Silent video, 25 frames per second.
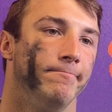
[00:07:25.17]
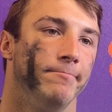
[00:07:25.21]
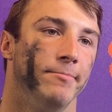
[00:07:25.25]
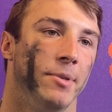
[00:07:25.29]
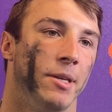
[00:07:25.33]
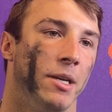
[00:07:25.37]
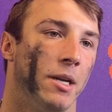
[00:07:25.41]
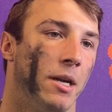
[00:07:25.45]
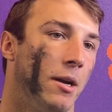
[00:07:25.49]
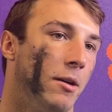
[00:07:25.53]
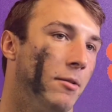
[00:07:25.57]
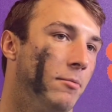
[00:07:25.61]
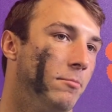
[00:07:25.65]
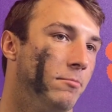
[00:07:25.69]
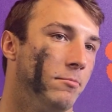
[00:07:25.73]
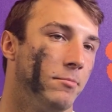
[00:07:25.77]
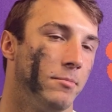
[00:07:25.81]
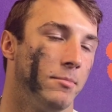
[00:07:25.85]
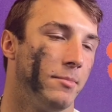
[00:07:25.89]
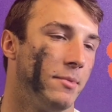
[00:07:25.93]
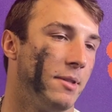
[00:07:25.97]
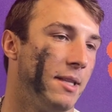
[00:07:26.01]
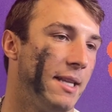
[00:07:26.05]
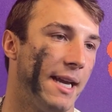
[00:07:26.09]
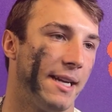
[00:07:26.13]
you know,
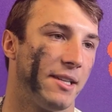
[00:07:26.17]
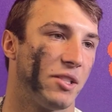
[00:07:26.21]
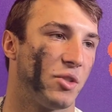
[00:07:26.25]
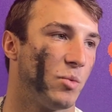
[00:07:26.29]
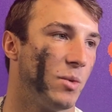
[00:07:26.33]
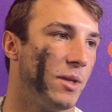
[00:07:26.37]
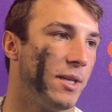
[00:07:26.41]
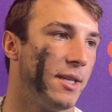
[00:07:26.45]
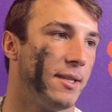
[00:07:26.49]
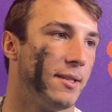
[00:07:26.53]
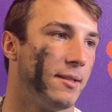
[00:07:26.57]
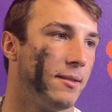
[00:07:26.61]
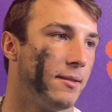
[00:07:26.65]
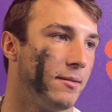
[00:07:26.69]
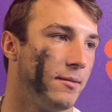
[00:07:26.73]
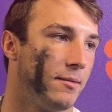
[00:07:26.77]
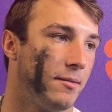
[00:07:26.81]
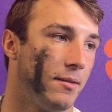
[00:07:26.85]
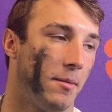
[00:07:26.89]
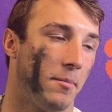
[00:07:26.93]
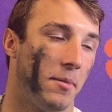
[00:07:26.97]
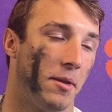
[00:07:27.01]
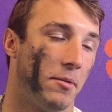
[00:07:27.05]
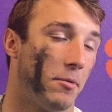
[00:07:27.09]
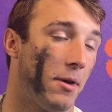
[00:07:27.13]
next week,
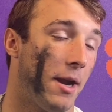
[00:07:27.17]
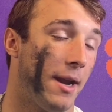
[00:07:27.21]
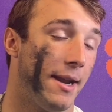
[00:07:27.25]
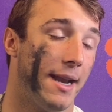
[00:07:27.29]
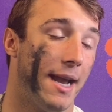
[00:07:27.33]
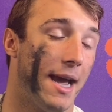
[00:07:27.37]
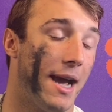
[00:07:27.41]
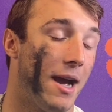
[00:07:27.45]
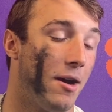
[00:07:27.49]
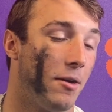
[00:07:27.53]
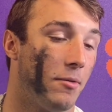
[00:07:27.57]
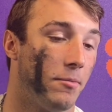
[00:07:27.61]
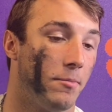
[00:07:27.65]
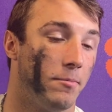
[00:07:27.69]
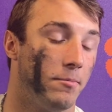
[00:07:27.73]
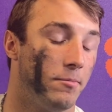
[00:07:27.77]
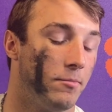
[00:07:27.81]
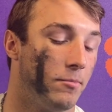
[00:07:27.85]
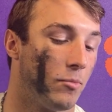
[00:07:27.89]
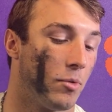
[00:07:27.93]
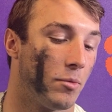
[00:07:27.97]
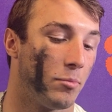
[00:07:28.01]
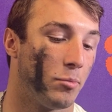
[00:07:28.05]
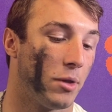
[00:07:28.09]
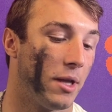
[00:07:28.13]
I mean, right now
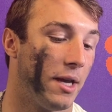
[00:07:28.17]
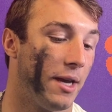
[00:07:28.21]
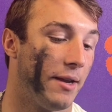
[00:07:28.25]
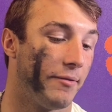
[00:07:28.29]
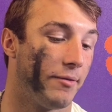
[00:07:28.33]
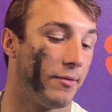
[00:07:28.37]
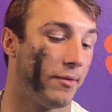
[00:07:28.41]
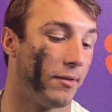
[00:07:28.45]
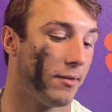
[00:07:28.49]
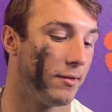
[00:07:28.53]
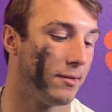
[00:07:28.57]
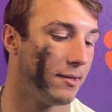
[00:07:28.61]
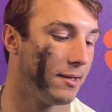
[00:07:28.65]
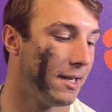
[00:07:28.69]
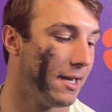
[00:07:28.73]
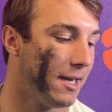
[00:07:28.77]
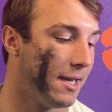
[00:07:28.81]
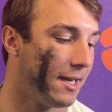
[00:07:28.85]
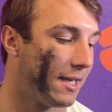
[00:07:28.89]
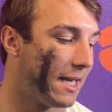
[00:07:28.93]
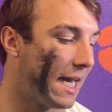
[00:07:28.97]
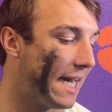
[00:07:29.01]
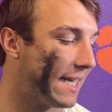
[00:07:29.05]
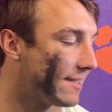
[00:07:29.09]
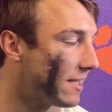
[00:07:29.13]
we're playing for
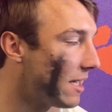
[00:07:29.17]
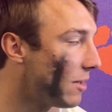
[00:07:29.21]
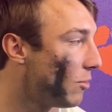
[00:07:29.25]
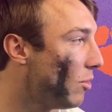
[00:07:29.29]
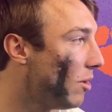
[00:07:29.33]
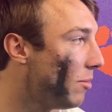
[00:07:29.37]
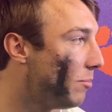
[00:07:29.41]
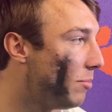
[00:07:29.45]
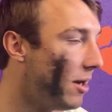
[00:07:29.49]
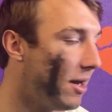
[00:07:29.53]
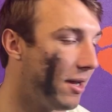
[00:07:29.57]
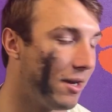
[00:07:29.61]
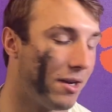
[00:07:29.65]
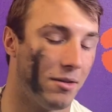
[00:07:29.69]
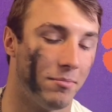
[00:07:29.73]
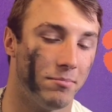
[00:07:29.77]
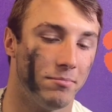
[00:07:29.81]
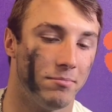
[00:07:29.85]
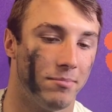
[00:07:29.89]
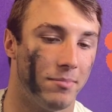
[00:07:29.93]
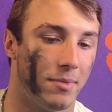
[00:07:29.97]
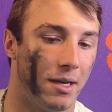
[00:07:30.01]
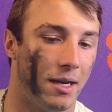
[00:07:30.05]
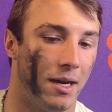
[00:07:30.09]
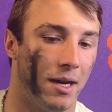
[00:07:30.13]
guys like Will Putnam
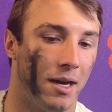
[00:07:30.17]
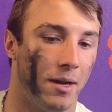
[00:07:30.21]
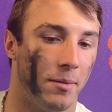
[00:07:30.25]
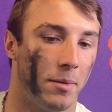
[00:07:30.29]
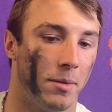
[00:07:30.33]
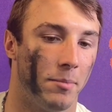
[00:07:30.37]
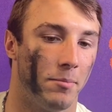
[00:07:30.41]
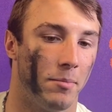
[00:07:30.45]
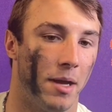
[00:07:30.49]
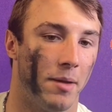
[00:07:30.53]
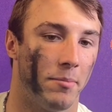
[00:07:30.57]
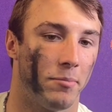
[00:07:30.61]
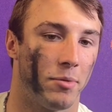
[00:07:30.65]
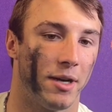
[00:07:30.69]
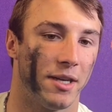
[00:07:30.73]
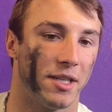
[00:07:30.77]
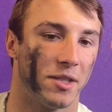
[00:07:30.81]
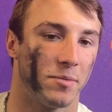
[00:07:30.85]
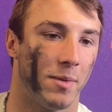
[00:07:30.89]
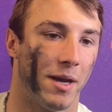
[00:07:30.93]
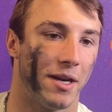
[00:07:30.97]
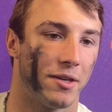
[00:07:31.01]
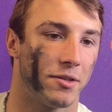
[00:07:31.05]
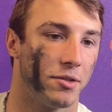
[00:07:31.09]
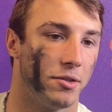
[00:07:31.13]
and
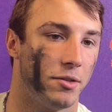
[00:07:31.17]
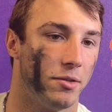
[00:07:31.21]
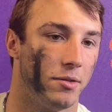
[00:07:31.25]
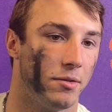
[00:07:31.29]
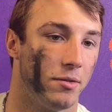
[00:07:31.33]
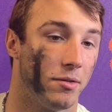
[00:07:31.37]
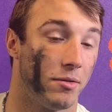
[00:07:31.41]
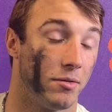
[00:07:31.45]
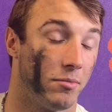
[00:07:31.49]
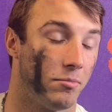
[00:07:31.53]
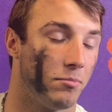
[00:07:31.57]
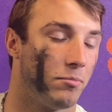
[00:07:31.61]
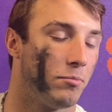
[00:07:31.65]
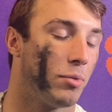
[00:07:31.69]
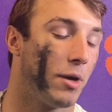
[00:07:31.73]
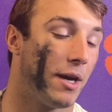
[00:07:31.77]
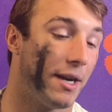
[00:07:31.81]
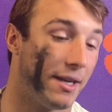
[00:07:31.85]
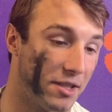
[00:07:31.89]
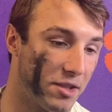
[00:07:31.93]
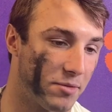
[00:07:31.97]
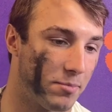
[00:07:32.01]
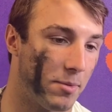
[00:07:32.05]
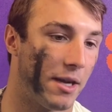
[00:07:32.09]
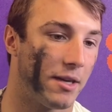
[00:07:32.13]
Brandon Spector.
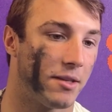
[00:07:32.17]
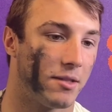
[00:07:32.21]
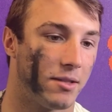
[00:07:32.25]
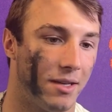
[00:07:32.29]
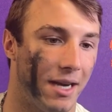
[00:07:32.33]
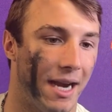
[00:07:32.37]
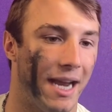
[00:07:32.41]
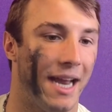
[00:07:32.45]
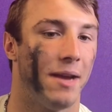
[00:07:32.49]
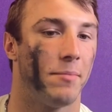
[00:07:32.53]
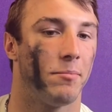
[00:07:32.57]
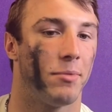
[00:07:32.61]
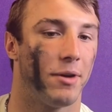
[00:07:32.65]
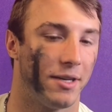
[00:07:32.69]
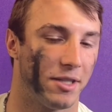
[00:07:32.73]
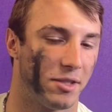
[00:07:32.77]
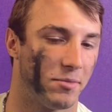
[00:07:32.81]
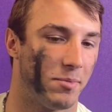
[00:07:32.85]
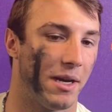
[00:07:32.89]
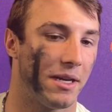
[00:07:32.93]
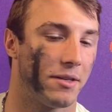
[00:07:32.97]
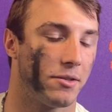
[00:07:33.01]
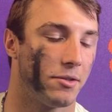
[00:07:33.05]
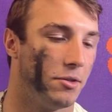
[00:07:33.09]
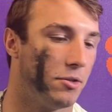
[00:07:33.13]
Brandon
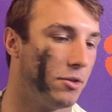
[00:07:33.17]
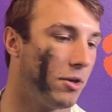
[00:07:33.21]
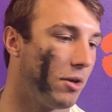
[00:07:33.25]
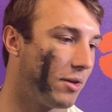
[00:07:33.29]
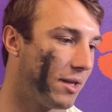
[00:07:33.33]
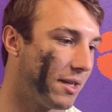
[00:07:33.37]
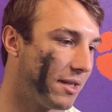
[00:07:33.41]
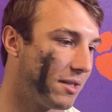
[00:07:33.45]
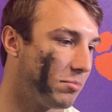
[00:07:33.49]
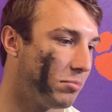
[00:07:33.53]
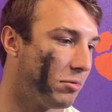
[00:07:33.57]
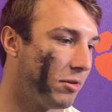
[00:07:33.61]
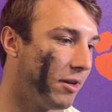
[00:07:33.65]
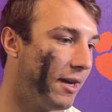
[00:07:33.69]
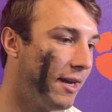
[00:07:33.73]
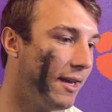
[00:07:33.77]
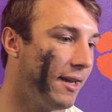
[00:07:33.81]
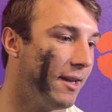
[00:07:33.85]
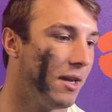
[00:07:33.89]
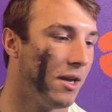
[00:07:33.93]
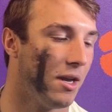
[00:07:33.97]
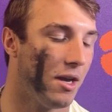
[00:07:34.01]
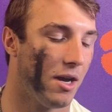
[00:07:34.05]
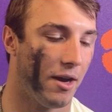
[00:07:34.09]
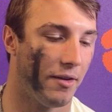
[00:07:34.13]
Spector, who don't get to play,
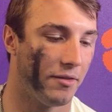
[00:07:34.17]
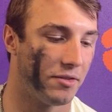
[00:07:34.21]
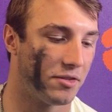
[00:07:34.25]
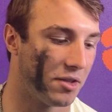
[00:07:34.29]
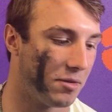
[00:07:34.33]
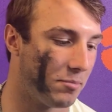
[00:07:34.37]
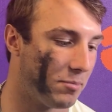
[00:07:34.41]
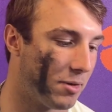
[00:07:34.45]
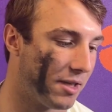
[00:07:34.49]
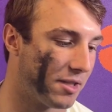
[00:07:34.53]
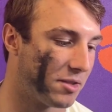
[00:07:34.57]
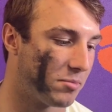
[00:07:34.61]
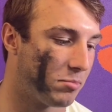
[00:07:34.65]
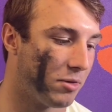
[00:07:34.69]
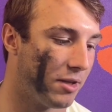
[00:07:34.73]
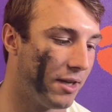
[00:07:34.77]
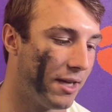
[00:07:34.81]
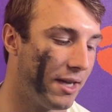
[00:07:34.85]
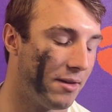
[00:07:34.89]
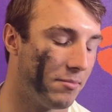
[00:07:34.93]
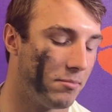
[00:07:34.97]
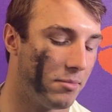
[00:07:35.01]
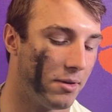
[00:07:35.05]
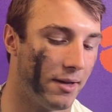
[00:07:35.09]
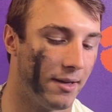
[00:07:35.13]
obviously Putt's
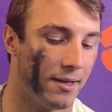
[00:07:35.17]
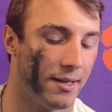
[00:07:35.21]
playing,